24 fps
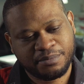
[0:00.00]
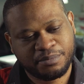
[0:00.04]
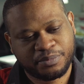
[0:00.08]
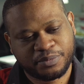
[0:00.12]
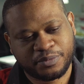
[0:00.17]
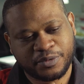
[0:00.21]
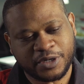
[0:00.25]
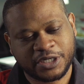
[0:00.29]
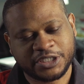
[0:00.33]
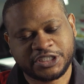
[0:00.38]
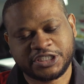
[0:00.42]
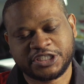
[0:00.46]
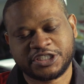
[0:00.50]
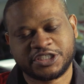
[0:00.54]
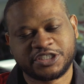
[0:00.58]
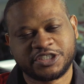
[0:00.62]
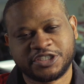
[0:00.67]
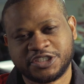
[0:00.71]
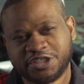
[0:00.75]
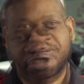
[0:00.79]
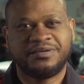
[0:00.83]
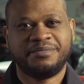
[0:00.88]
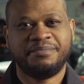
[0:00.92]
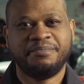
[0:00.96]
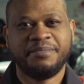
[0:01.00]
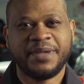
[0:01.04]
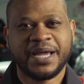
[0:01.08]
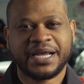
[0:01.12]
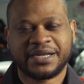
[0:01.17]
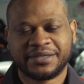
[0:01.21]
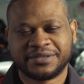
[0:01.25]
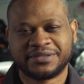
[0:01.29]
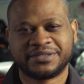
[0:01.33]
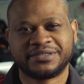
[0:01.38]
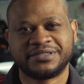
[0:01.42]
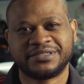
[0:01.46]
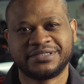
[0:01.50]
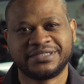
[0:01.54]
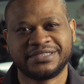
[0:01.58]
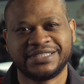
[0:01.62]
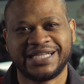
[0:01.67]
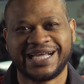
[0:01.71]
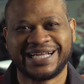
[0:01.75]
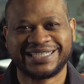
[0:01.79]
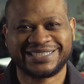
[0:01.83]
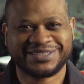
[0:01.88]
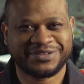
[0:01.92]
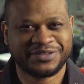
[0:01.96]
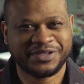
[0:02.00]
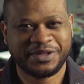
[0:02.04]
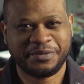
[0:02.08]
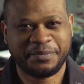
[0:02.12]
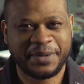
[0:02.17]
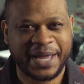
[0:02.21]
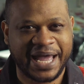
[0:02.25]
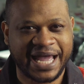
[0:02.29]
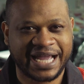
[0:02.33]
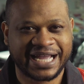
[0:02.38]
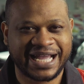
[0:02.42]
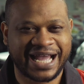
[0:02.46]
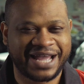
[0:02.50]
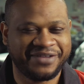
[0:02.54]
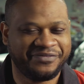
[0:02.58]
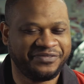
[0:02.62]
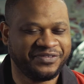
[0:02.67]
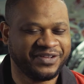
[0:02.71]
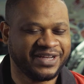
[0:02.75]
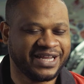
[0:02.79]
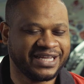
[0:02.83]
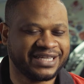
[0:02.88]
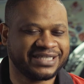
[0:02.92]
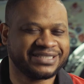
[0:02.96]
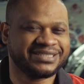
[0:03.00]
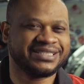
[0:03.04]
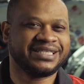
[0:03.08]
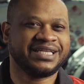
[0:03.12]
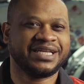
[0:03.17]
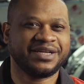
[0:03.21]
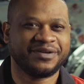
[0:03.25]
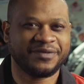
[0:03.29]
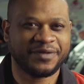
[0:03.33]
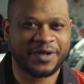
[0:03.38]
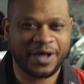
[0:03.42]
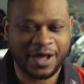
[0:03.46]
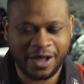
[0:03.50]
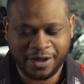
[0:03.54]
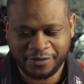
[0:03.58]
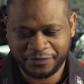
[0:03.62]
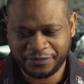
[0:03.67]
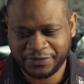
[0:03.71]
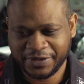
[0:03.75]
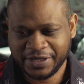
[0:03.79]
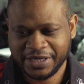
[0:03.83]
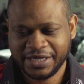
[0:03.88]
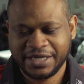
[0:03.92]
brush metal that's on the back, I feel like it's a little off.